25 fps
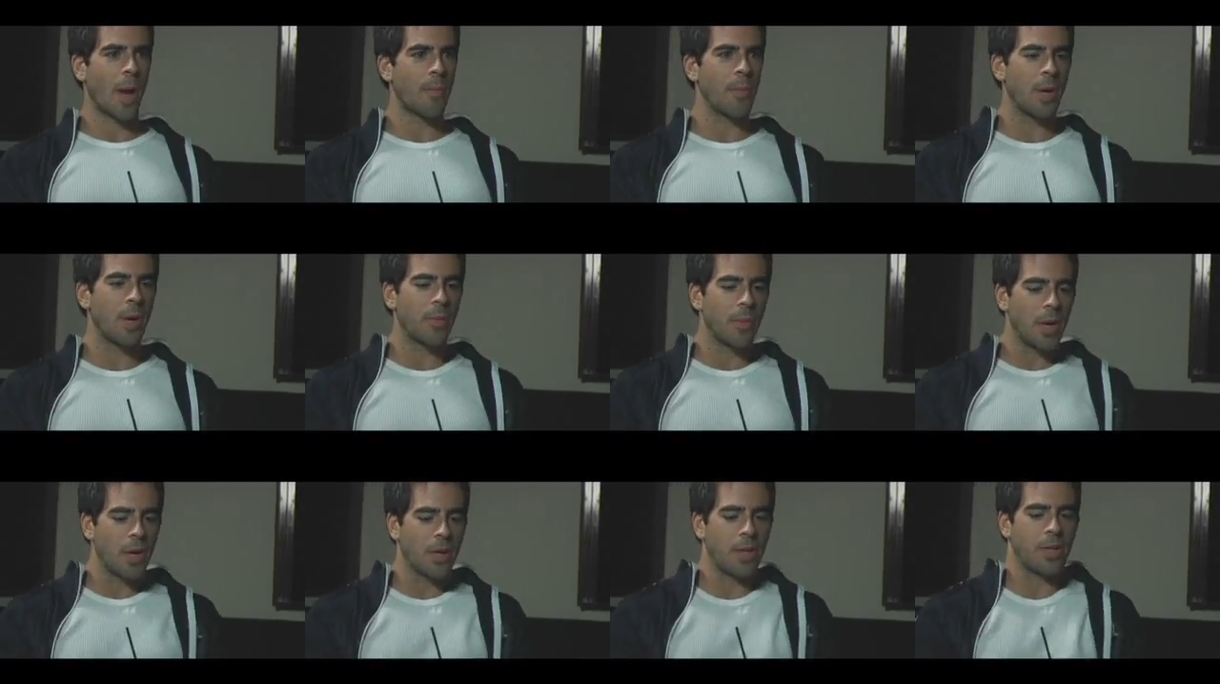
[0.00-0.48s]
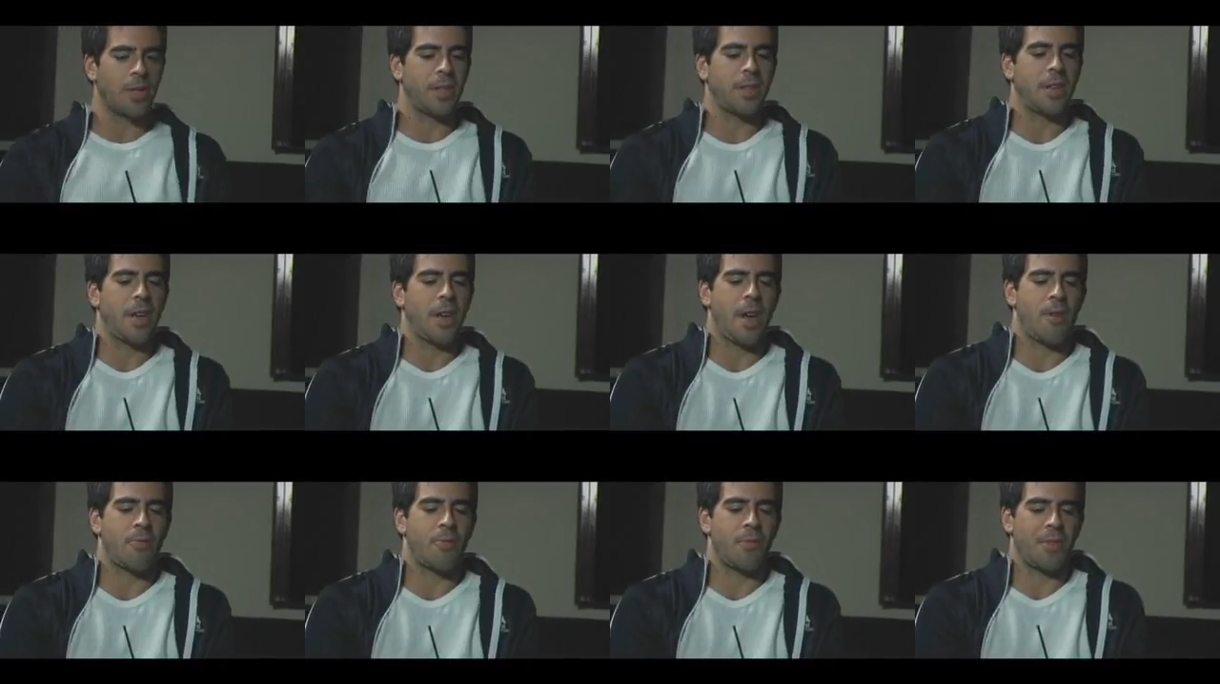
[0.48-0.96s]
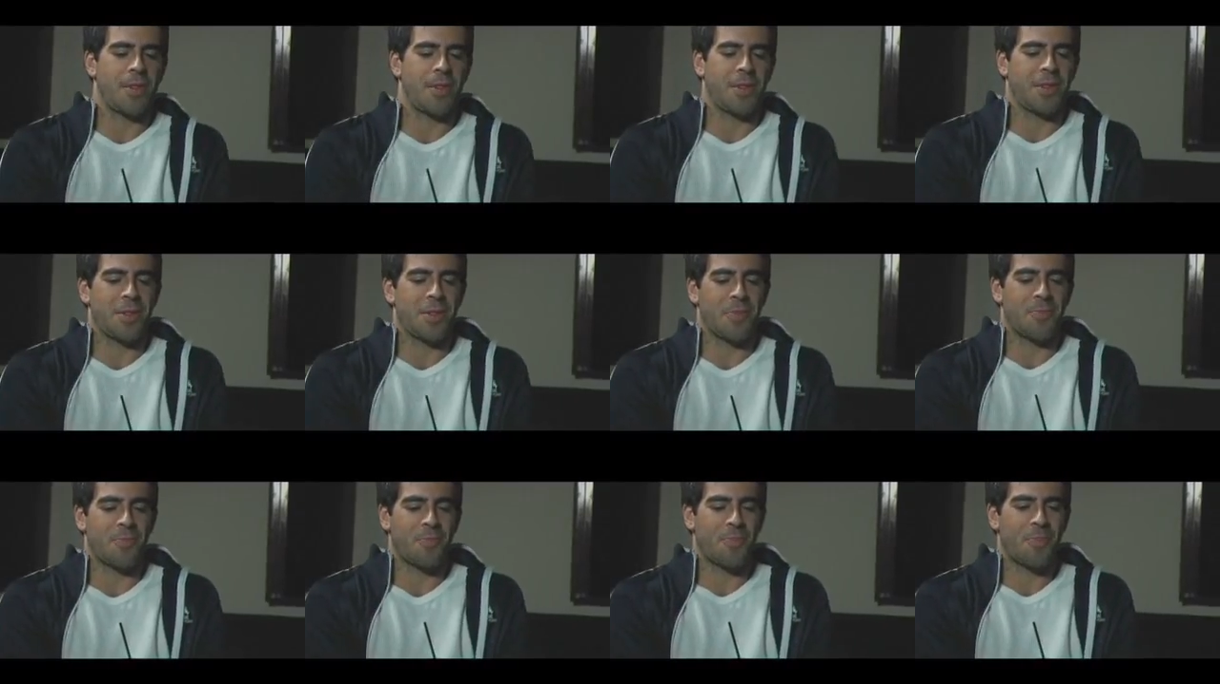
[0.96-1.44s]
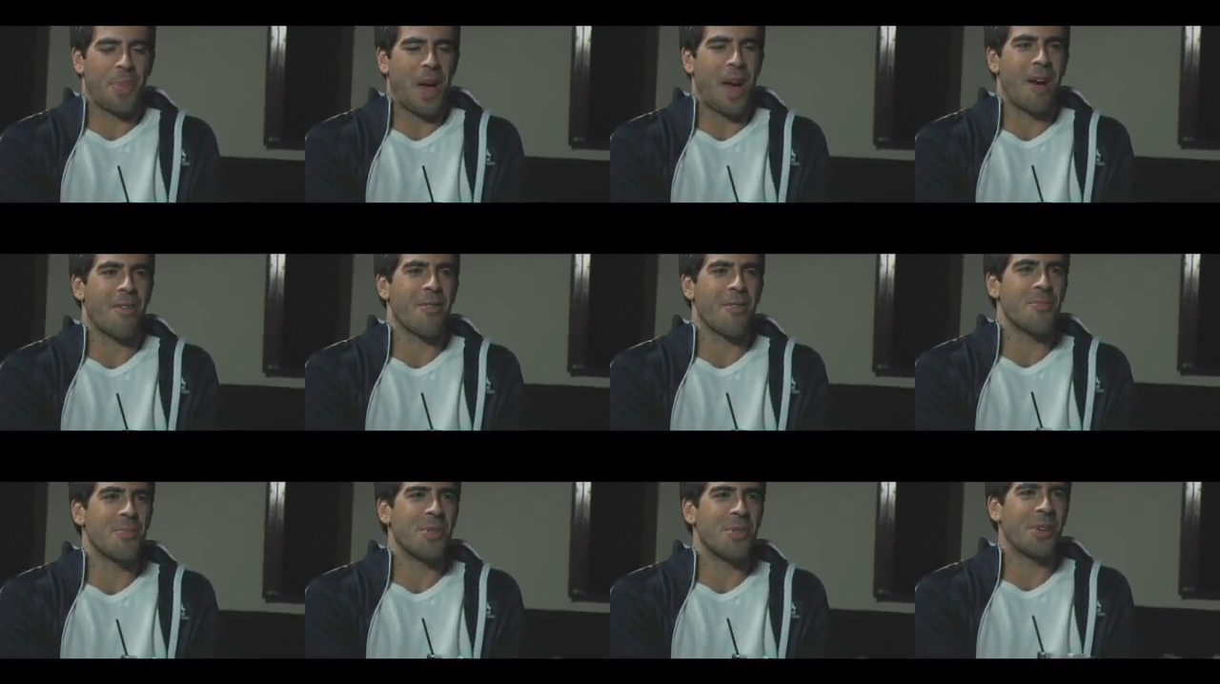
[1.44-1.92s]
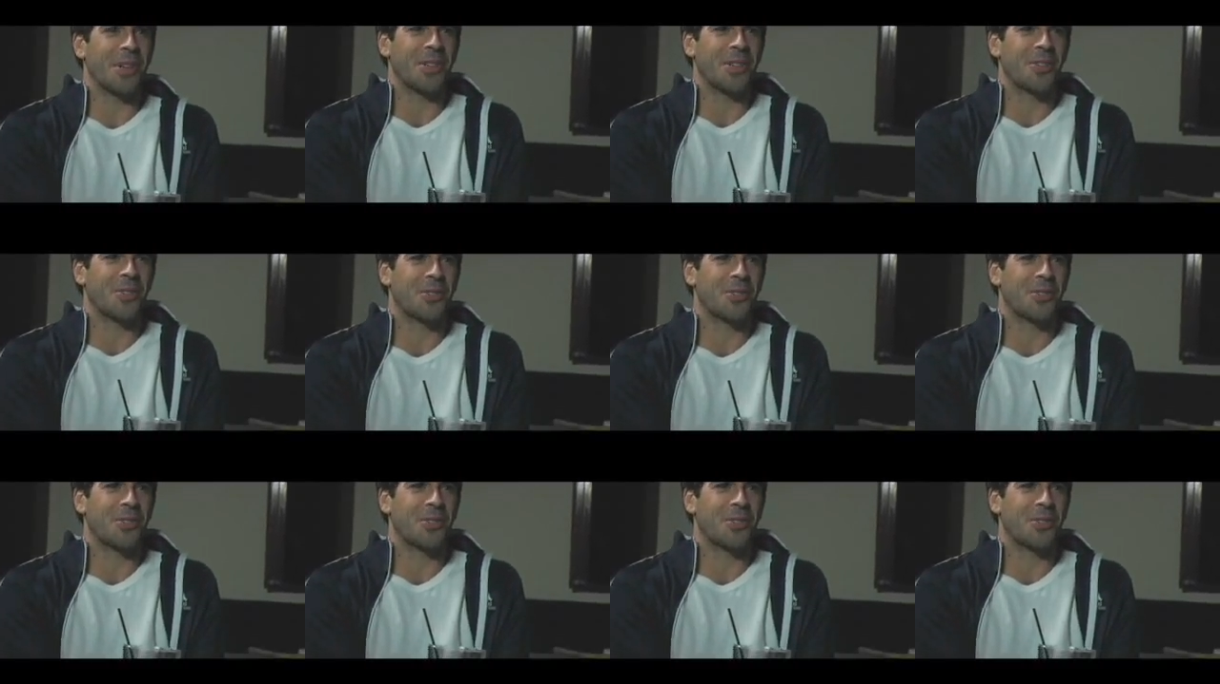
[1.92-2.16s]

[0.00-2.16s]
I mean, I'm not like the guy with like the power book at